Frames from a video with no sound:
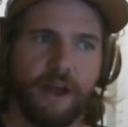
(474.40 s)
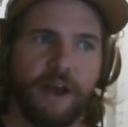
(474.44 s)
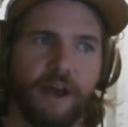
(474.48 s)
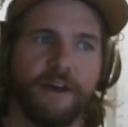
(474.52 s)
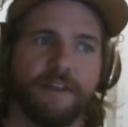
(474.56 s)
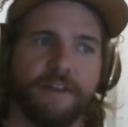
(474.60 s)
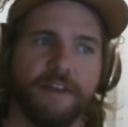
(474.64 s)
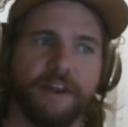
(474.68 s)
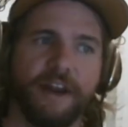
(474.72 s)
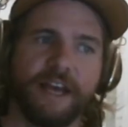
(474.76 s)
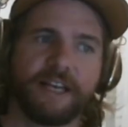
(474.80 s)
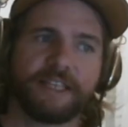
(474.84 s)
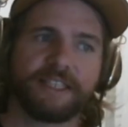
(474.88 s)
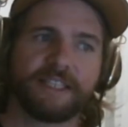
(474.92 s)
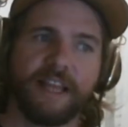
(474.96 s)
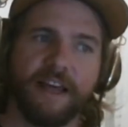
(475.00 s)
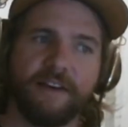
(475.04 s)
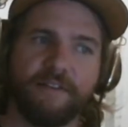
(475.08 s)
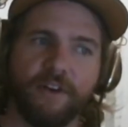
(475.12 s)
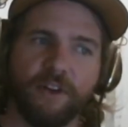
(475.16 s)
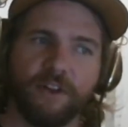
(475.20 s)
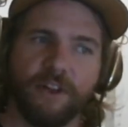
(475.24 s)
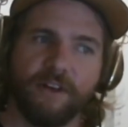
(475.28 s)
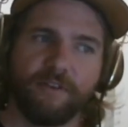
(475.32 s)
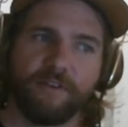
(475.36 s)
The next
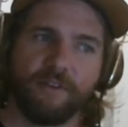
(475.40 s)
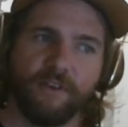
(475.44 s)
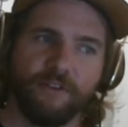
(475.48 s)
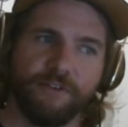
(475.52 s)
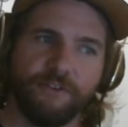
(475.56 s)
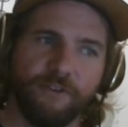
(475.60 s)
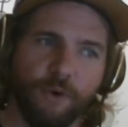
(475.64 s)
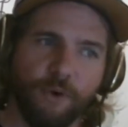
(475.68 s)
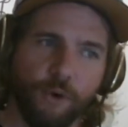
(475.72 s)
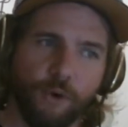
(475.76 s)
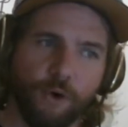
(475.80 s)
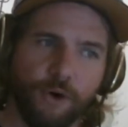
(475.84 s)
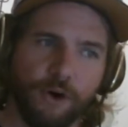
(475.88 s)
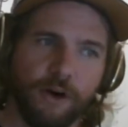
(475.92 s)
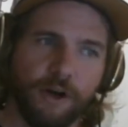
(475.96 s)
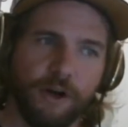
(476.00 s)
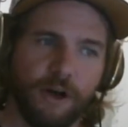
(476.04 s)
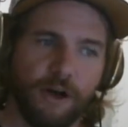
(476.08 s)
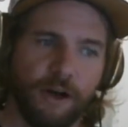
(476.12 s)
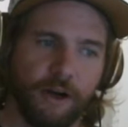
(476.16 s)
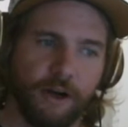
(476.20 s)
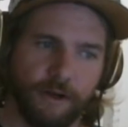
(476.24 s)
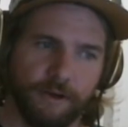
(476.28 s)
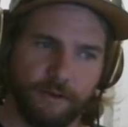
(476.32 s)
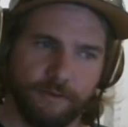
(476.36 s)
level 4,
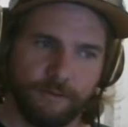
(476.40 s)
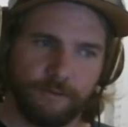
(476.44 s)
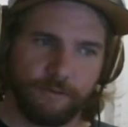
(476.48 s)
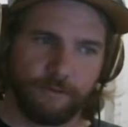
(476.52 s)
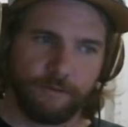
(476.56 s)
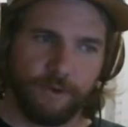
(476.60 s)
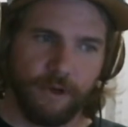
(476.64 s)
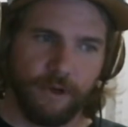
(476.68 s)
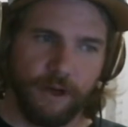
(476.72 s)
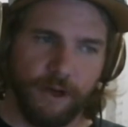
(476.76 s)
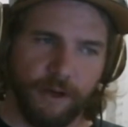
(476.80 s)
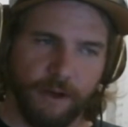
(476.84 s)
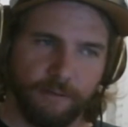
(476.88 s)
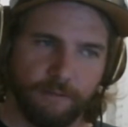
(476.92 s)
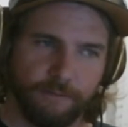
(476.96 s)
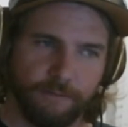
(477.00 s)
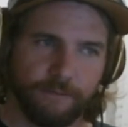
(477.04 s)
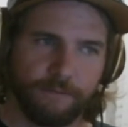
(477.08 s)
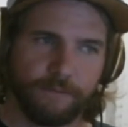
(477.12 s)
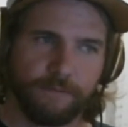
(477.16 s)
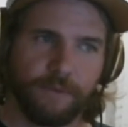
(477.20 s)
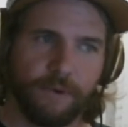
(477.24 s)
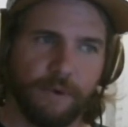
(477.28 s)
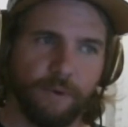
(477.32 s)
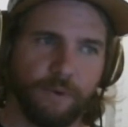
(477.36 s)
it
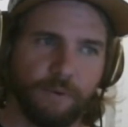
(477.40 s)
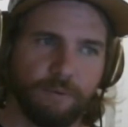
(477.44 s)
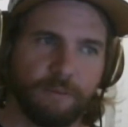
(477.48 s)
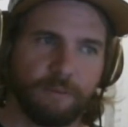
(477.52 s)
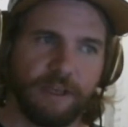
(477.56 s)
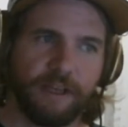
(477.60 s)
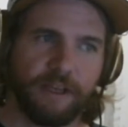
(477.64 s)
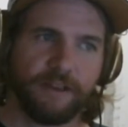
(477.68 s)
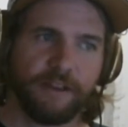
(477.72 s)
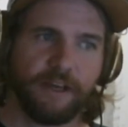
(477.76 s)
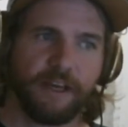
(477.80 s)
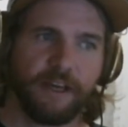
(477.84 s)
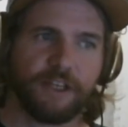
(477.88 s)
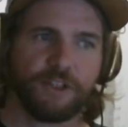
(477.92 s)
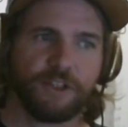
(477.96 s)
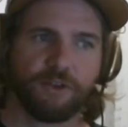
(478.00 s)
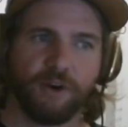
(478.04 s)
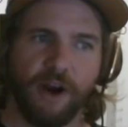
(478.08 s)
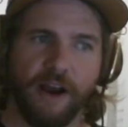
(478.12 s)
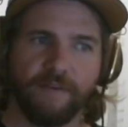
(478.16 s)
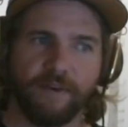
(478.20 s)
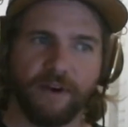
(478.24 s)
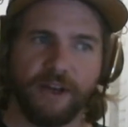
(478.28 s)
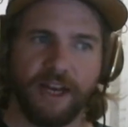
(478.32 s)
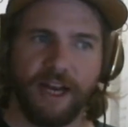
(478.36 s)
would be the
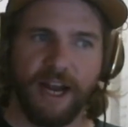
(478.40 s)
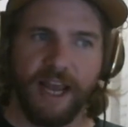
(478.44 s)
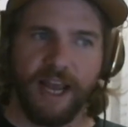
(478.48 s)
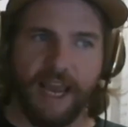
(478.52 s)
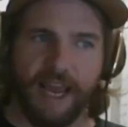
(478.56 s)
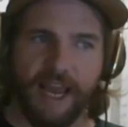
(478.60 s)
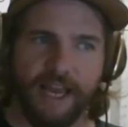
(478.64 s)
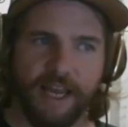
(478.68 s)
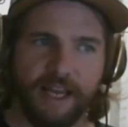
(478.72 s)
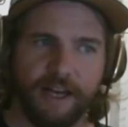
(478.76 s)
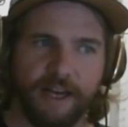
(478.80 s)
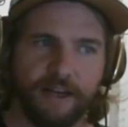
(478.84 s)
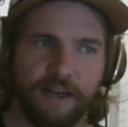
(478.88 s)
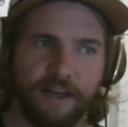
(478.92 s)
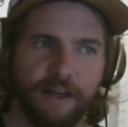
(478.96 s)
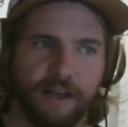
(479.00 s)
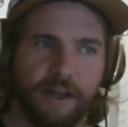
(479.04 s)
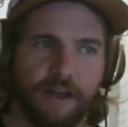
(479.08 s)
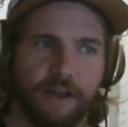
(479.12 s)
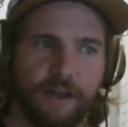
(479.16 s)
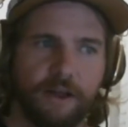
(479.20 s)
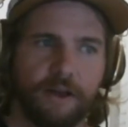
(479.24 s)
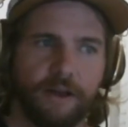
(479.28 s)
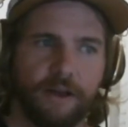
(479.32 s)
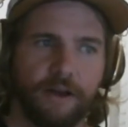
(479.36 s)
driver can hand
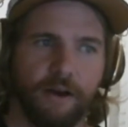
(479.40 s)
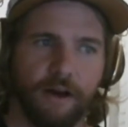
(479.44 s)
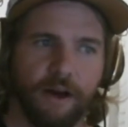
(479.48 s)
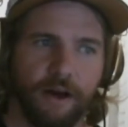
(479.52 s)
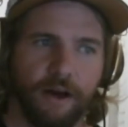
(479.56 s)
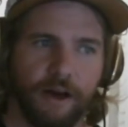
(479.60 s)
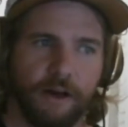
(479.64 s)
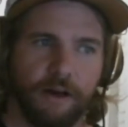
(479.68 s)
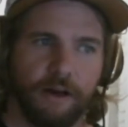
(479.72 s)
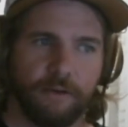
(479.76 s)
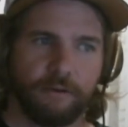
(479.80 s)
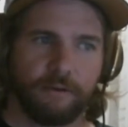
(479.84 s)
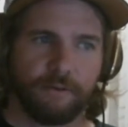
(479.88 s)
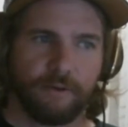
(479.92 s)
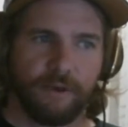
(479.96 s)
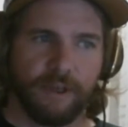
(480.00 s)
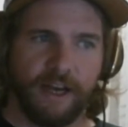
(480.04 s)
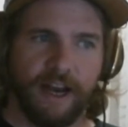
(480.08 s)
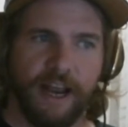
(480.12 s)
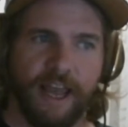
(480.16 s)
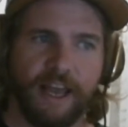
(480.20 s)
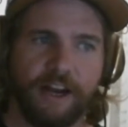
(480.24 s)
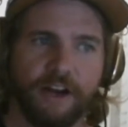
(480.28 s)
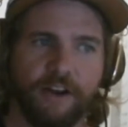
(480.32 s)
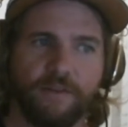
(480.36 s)

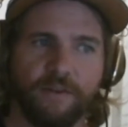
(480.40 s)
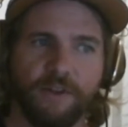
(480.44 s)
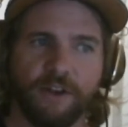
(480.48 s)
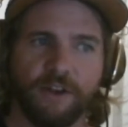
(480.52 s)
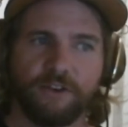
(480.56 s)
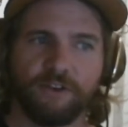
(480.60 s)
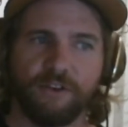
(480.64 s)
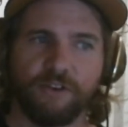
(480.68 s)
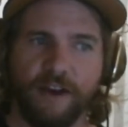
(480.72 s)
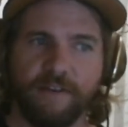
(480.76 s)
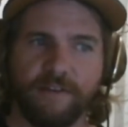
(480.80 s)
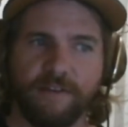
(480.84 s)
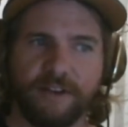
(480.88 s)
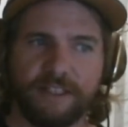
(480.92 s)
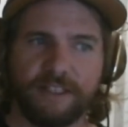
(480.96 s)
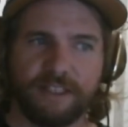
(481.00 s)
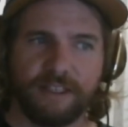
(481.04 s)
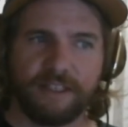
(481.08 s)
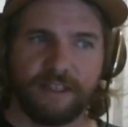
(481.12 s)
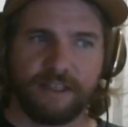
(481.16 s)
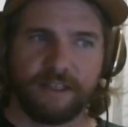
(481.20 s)
over the driving